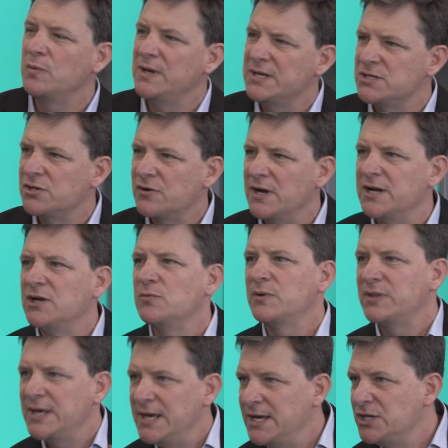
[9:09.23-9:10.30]
We integrate it
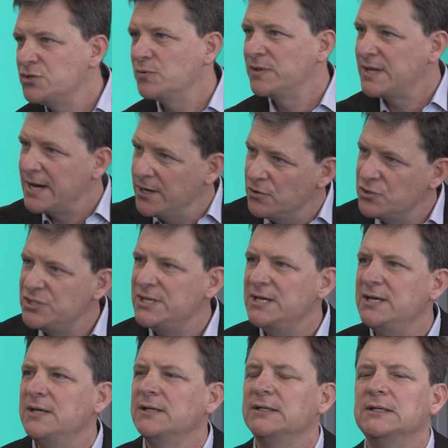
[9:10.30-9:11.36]
with Edge, with
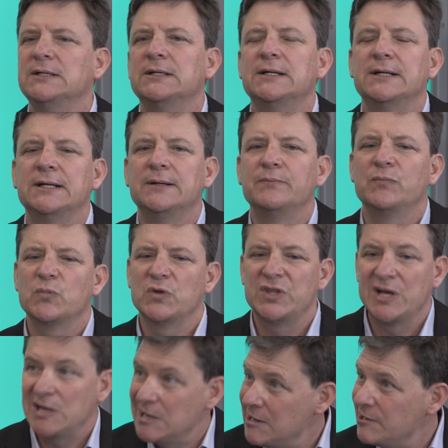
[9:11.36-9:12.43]
IoT, with
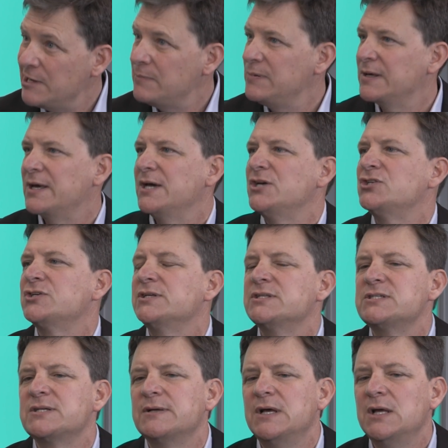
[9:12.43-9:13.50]
their cloud
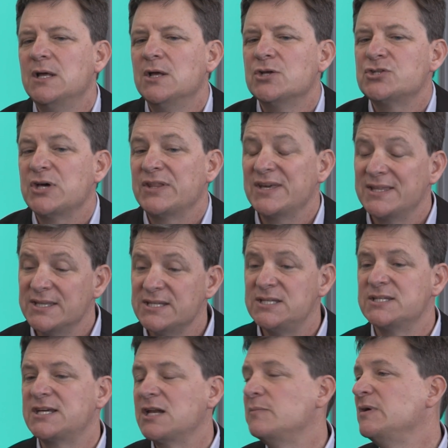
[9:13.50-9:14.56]
applications. So I think this
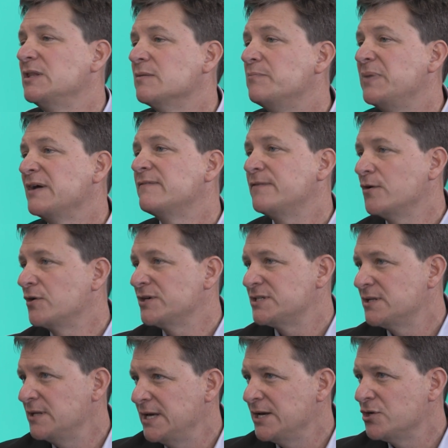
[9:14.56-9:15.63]
is going to be the big
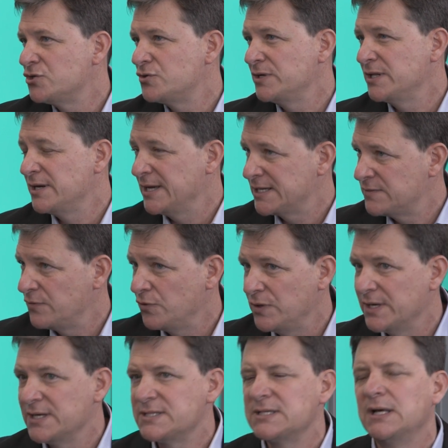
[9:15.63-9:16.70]
focus in the industry the next few
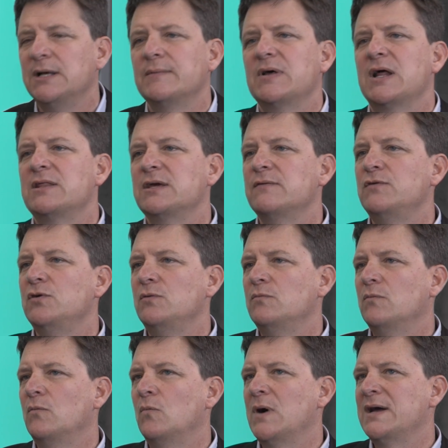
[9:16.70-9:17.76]
years. I think if you
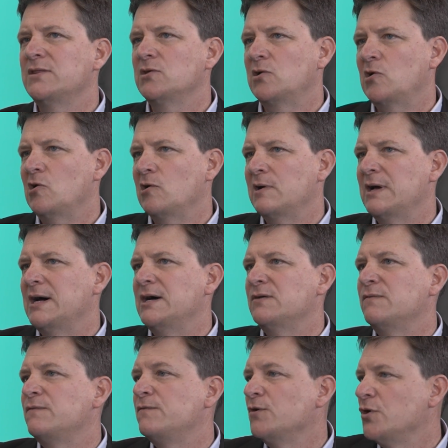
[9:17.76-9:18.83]
wind the clock
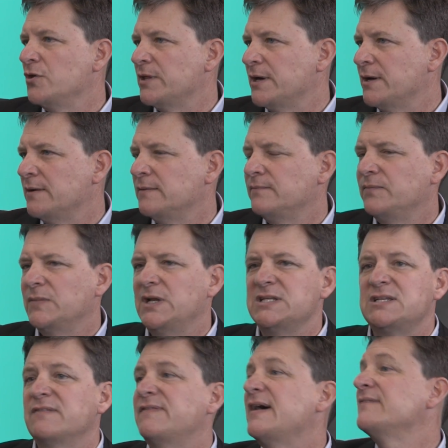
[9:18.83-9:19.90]
out further,
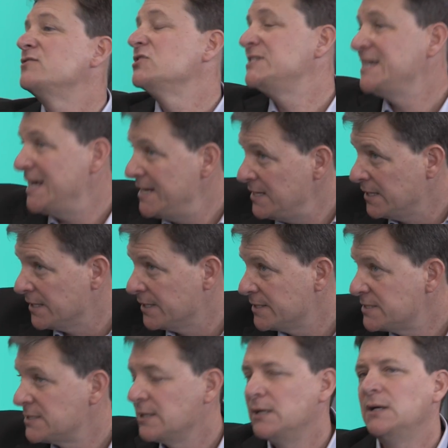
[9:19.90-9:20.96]
let's say 5 to 10
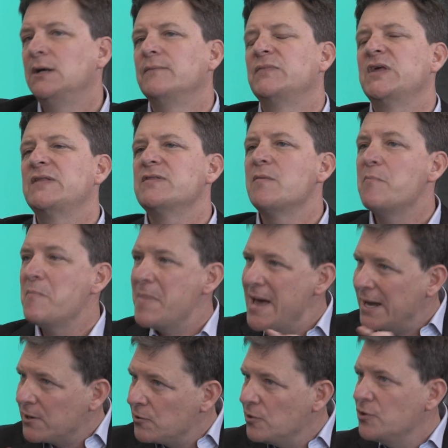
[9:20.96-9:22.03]
years, then the
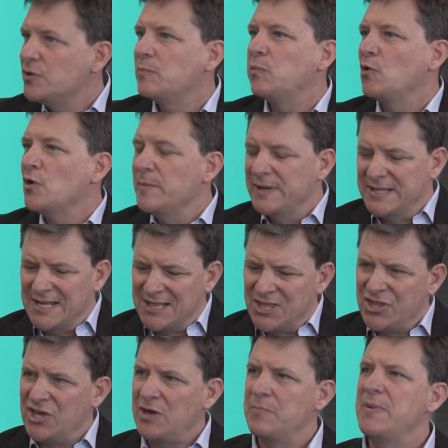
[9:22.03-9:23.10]
macro deployment, that
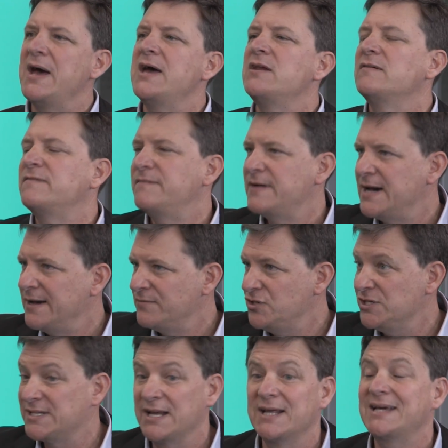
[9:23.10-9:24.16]
thick band of 5G,
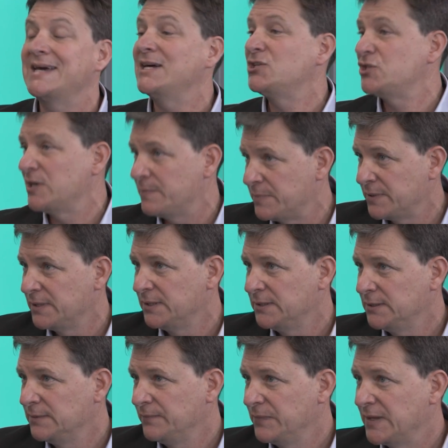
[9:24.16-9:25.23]
is going to catch up.
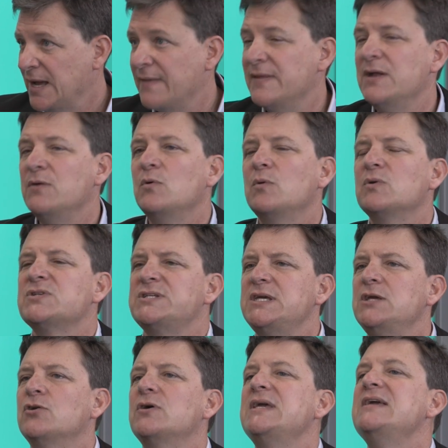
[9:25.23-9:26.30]
And then we will see,
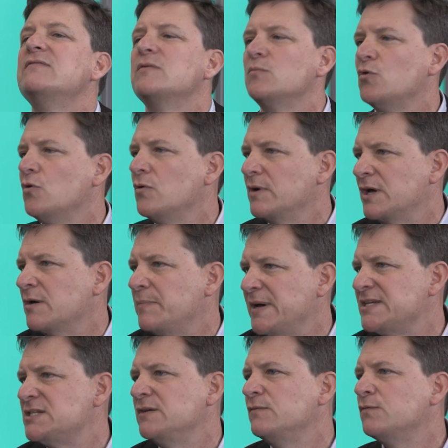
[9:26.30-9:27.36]
you know, even more
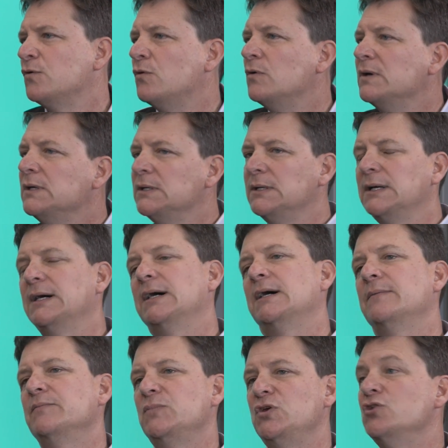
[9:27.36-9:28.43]
capacity for
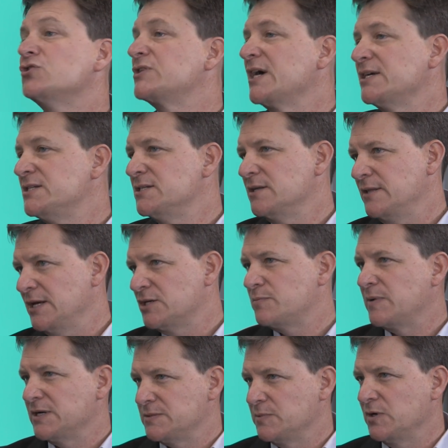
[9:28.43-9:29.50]
use cases in the
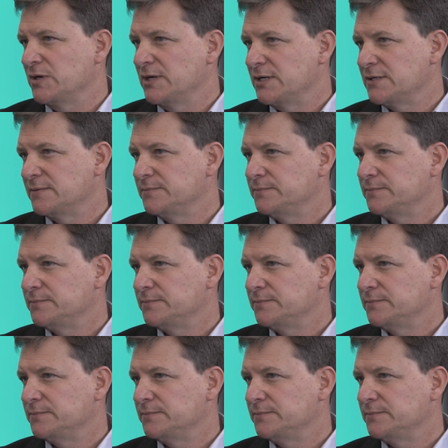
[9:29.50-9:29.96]
enterprise market.